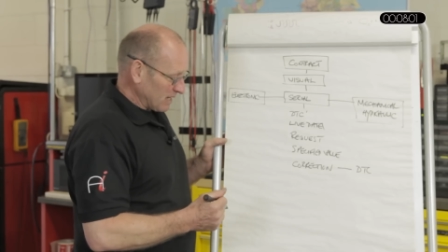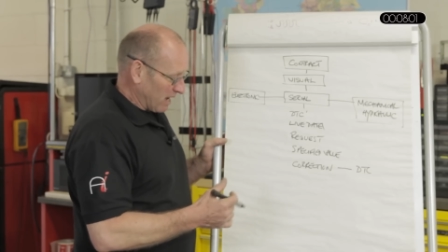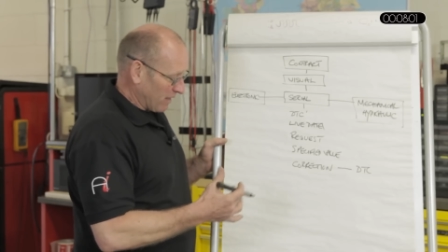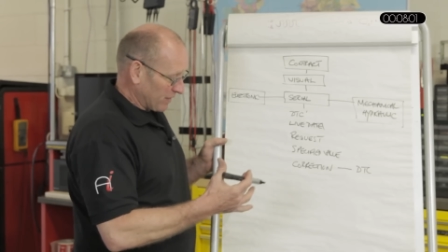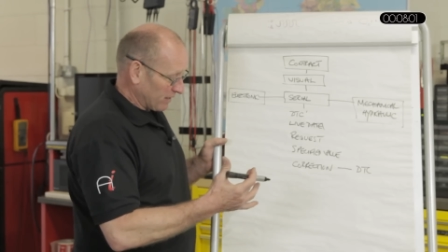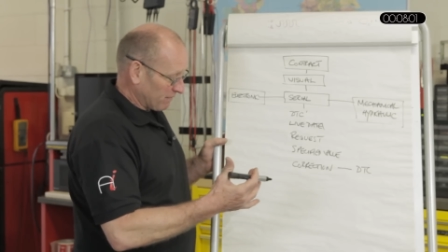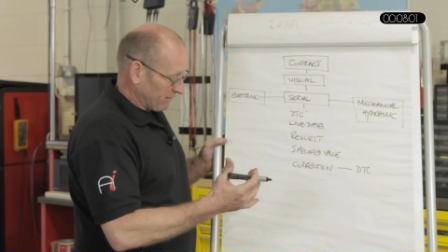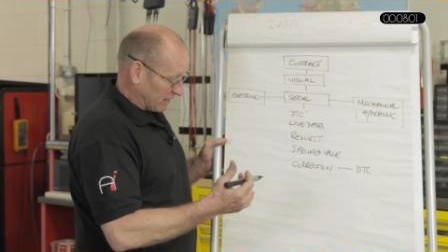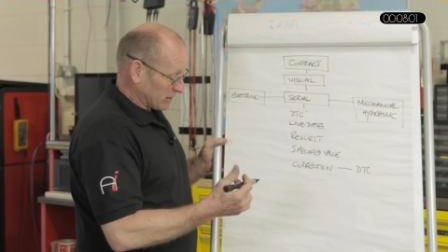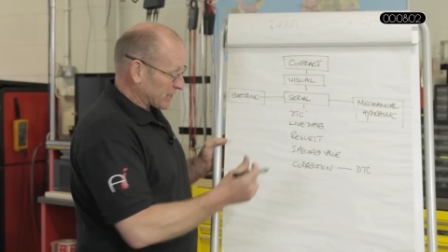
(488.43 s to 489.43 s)
And the
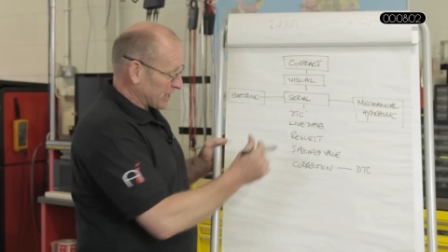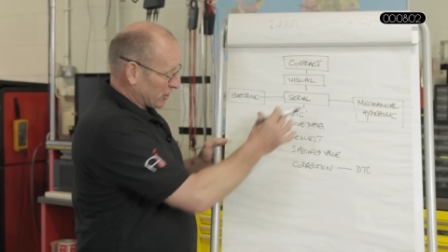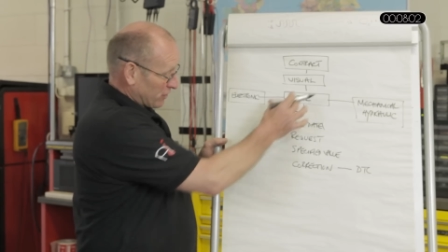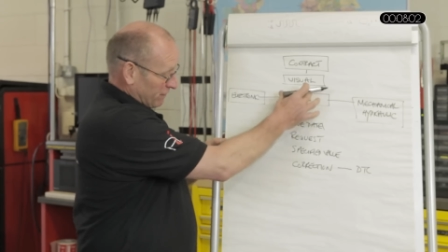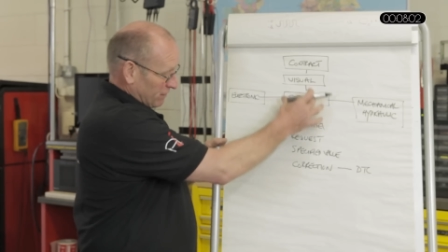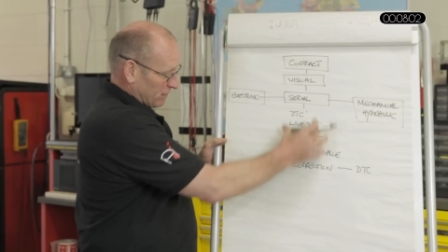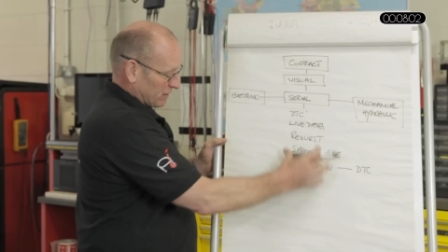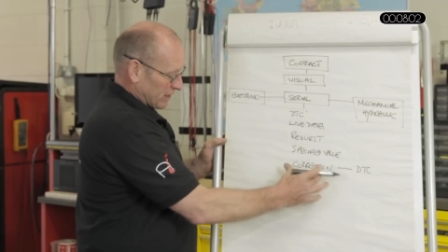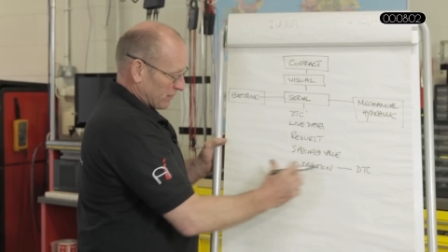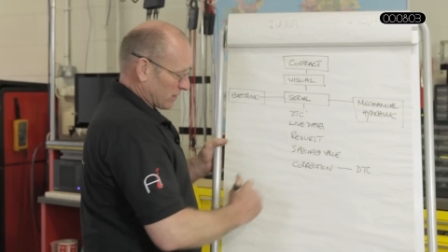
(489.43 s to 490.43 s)
final stage of
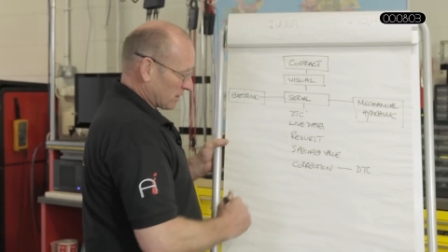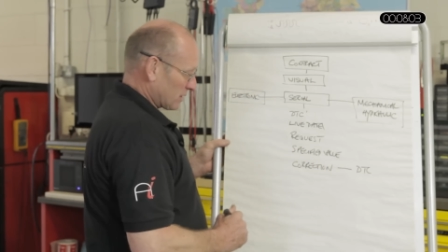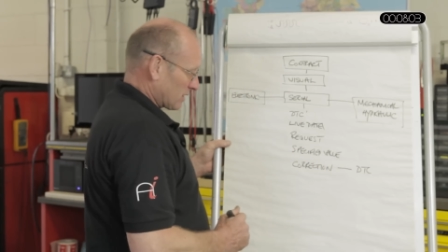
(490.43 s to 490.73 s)
serial